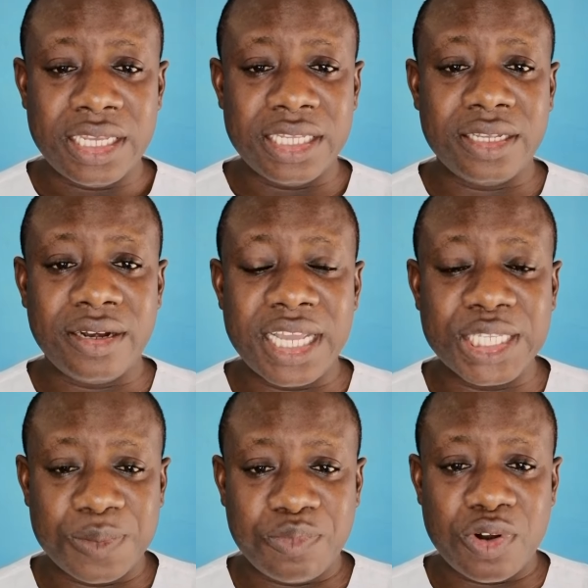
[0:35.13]
it
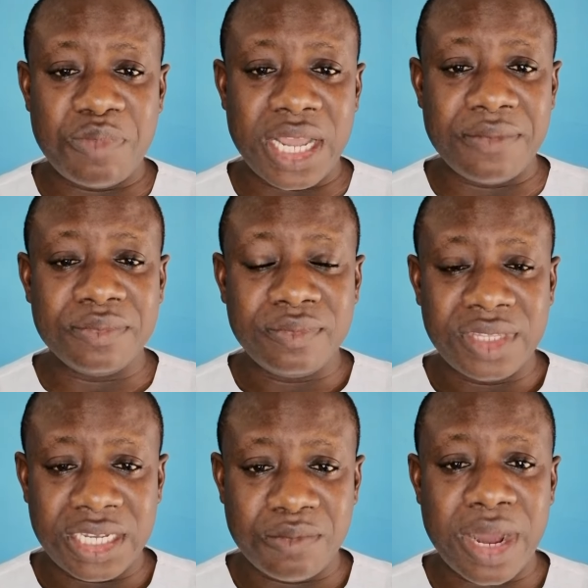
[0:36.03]
creates problem
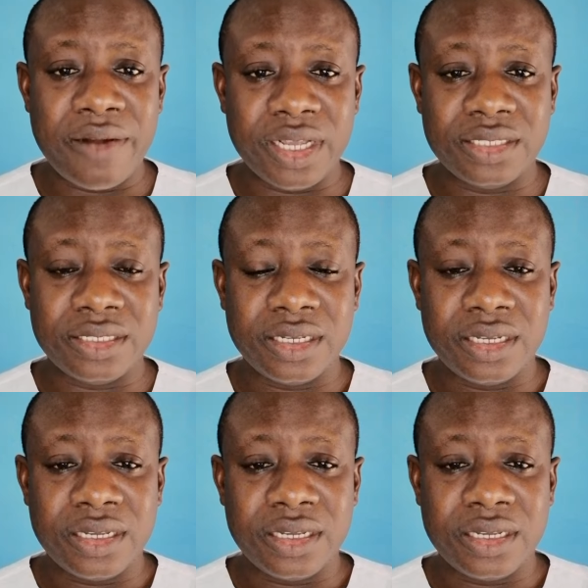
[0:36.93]
in marriage.